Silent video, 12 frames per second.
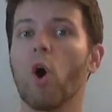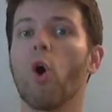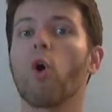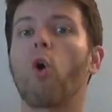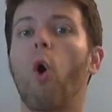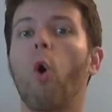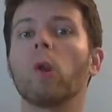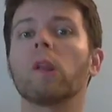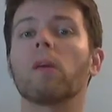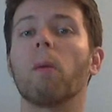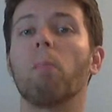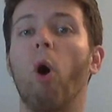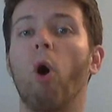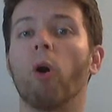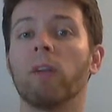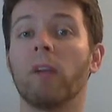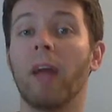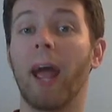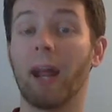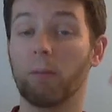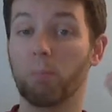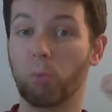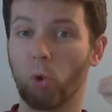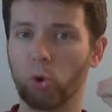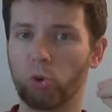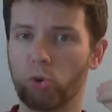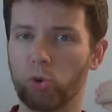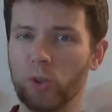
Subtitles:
called upon and brought to